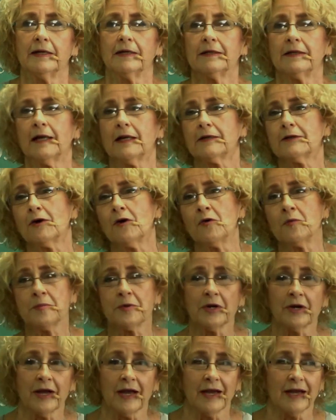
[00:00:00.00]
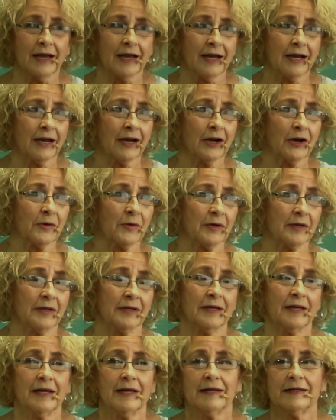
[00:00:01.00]
not comb your hair and
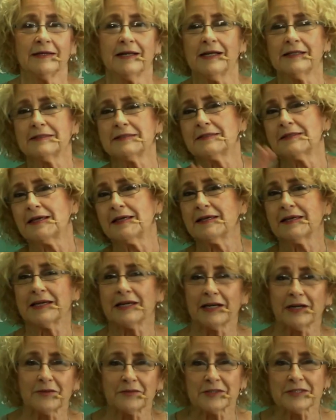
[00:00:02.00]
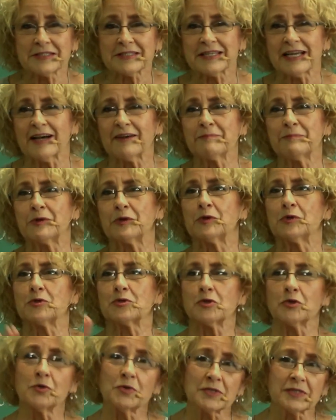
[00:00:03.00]
not take care of yourself,
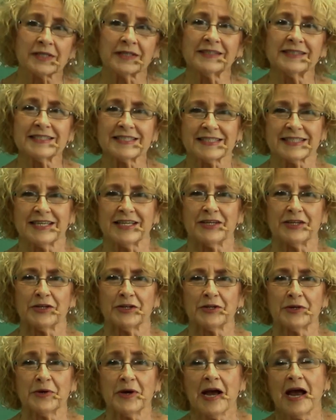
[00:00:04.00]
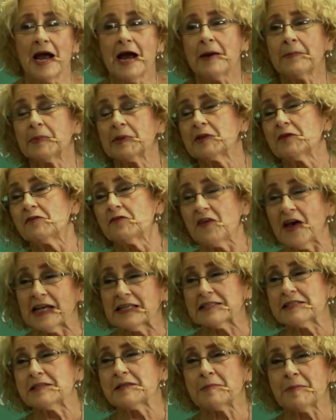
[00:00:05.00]
because who's going to see you? But the
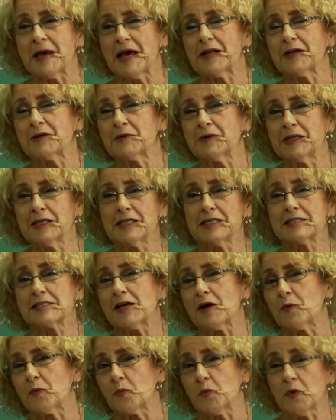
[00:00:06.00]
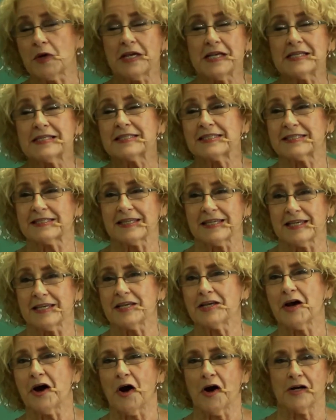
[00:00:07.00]
fact of the matter is that we
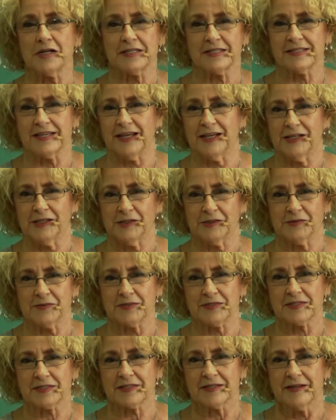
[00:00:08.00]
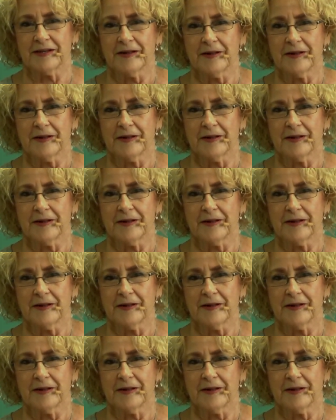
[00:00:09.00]
see ourselves.